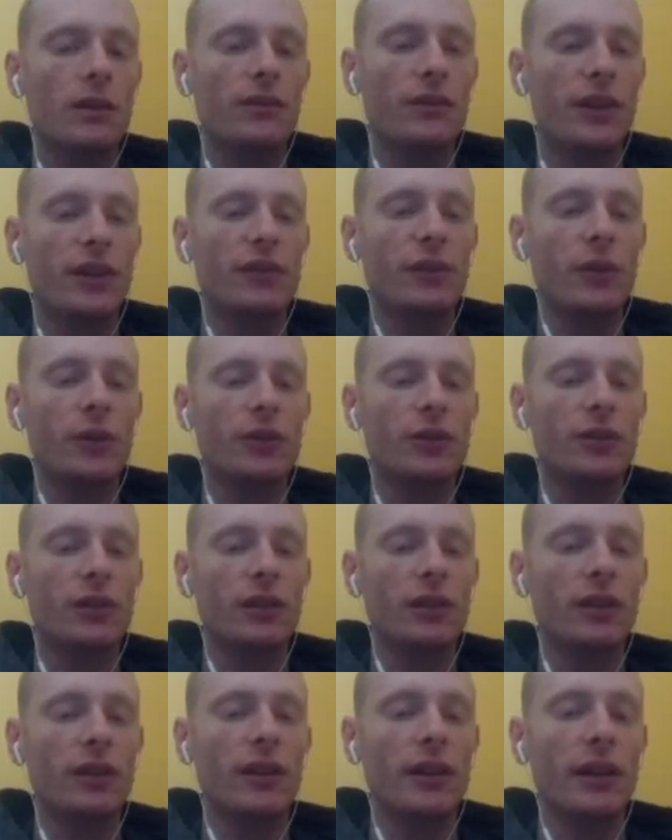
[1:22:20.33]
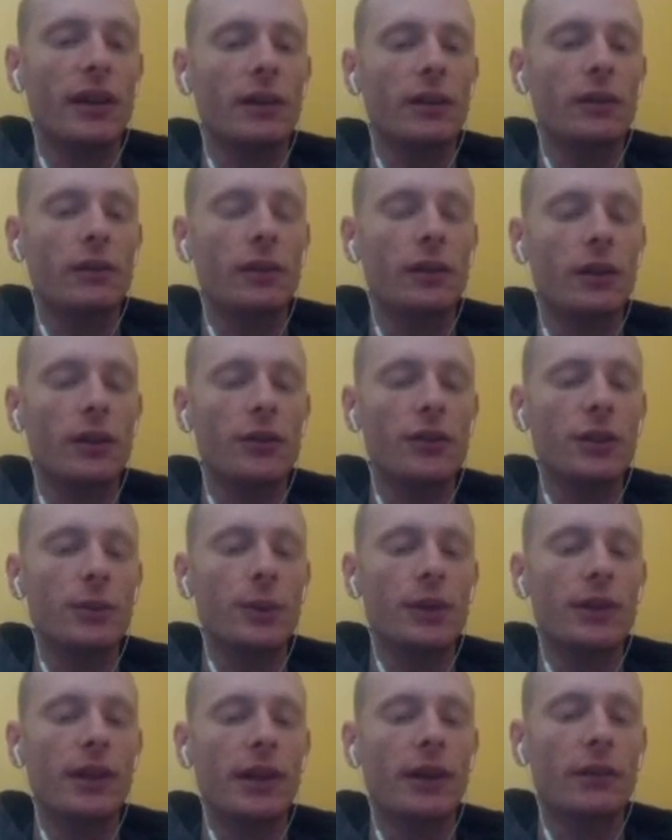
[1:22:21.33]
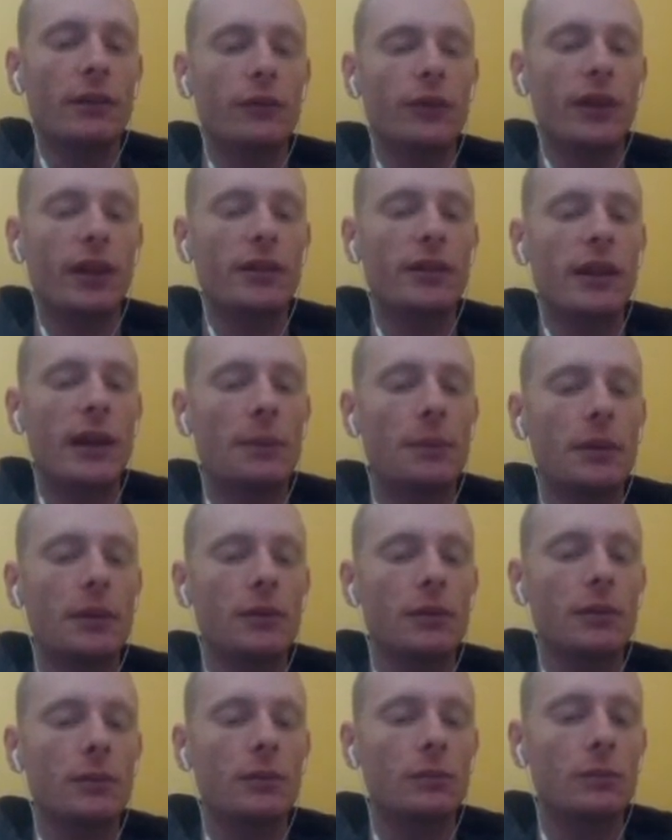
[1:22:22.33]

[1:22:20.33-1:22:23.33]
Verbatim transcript: Very fortunately that RNG worked out for that to happen.